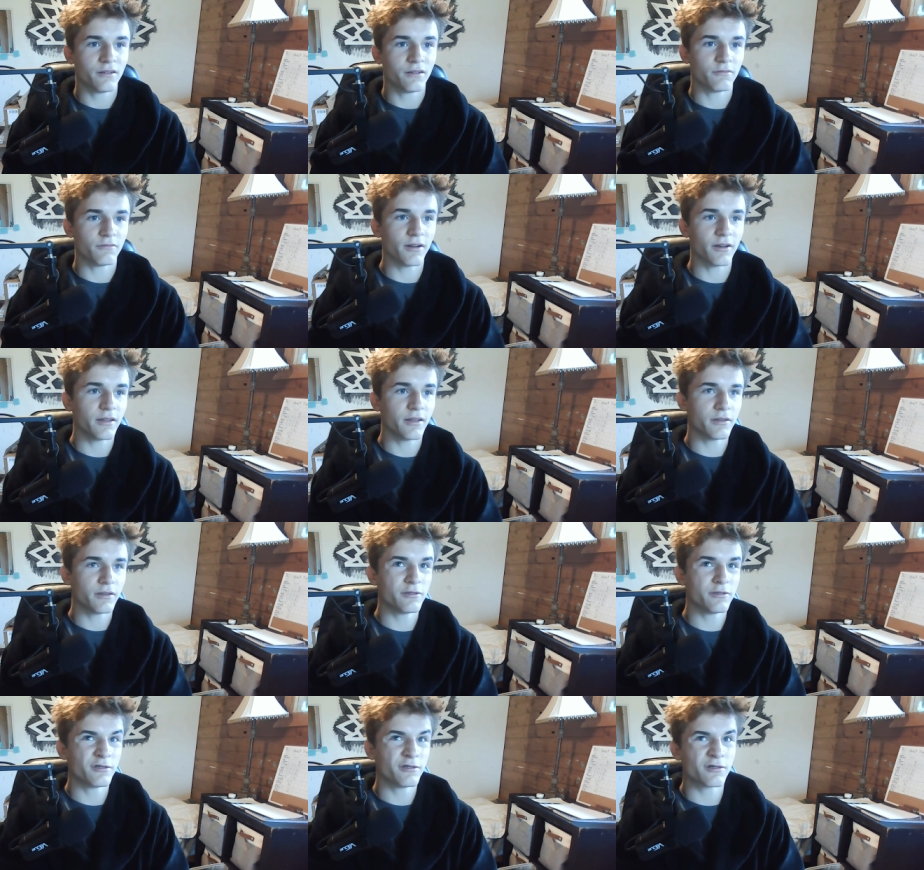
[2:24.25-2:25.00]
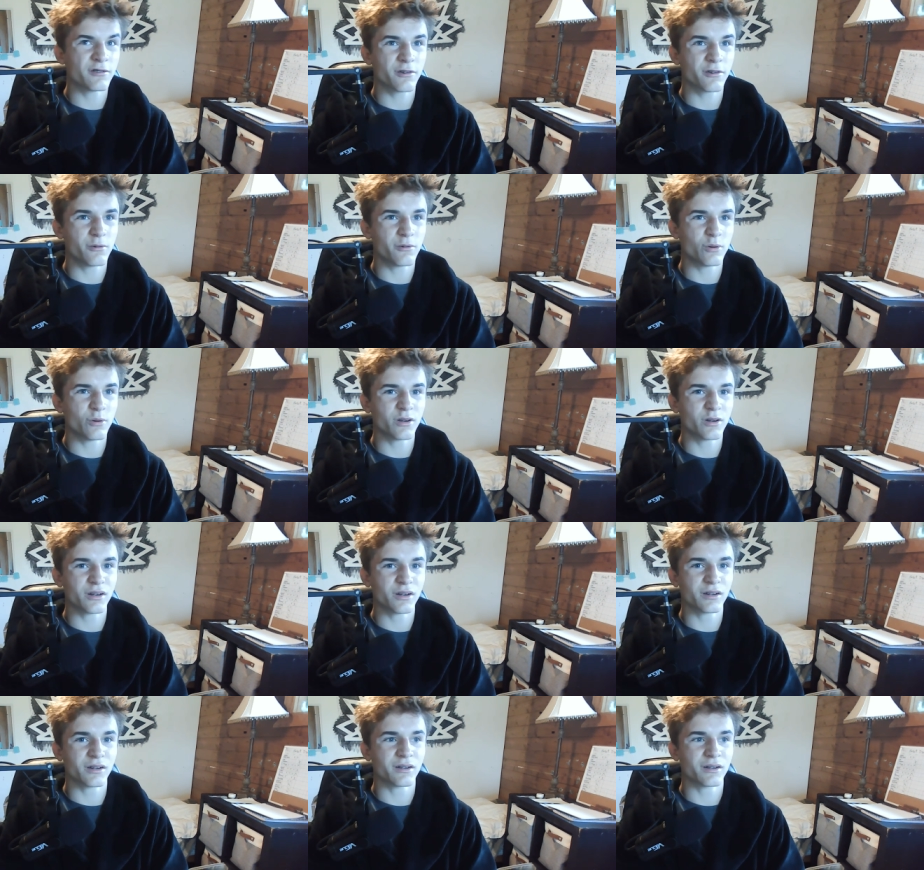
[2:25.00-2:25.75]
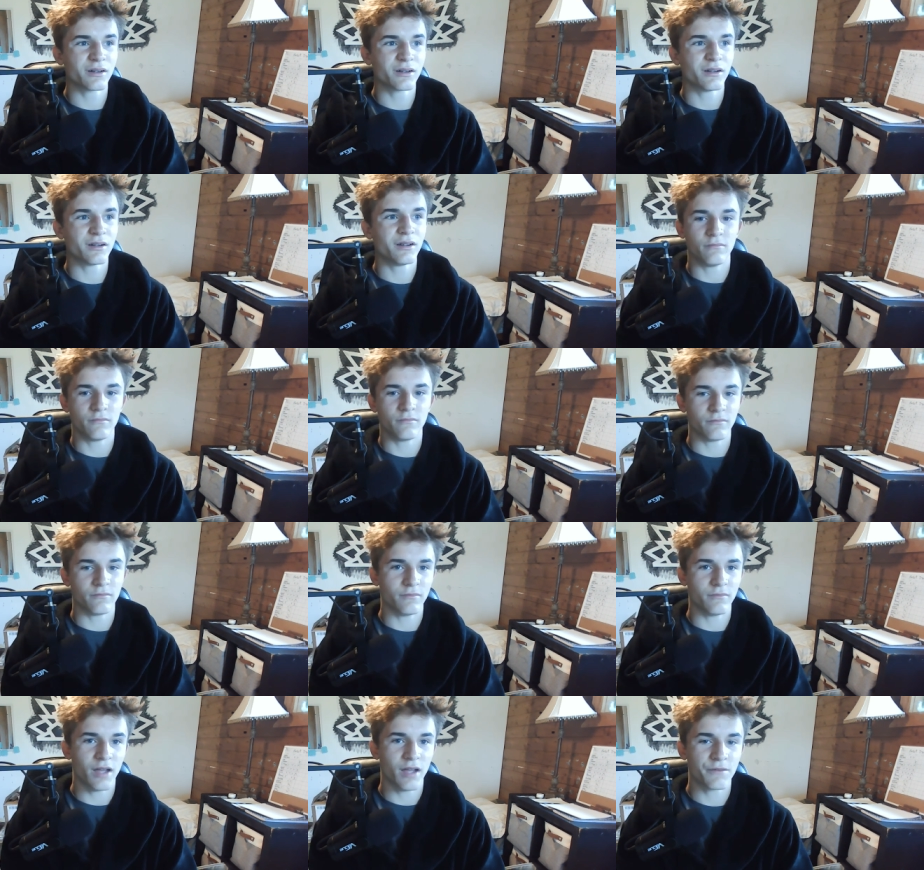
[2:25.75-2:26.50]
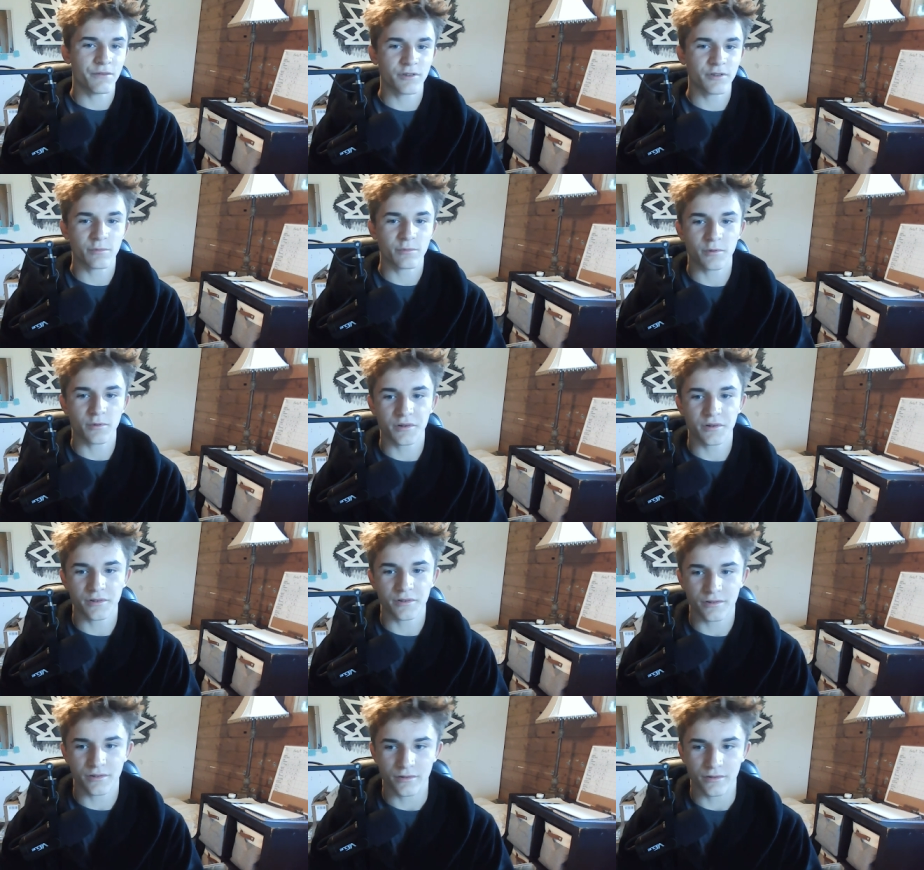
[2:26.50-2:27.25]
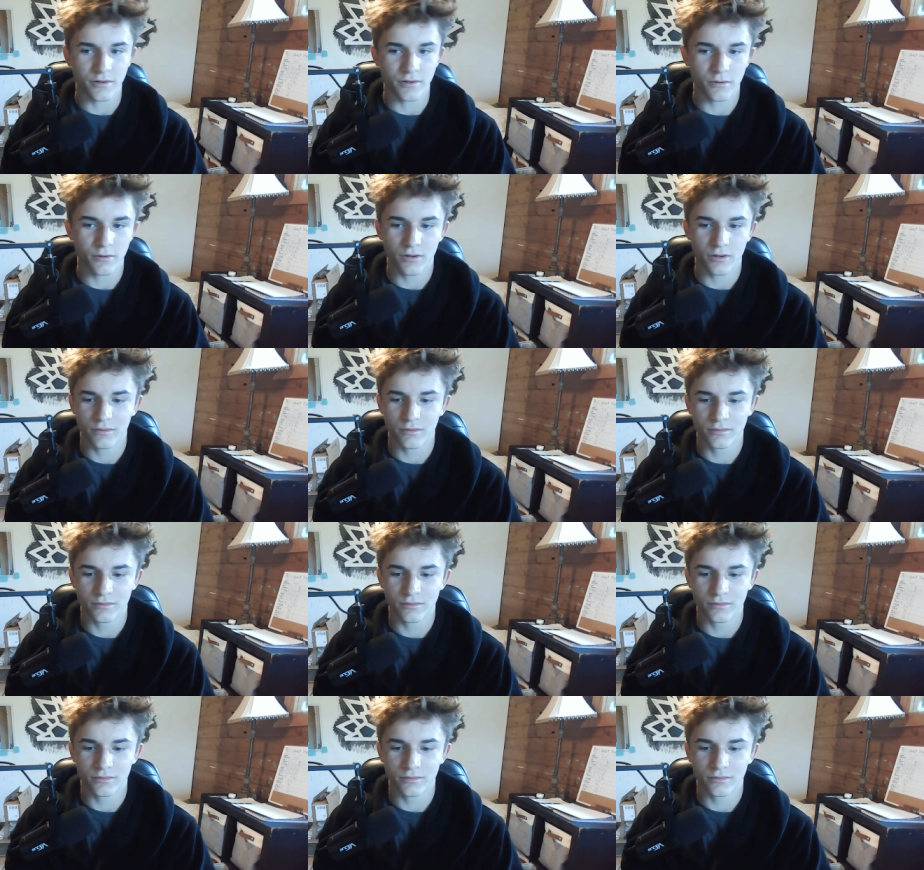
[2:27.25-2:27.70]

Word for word: Running uses your core. Every sport uses your core.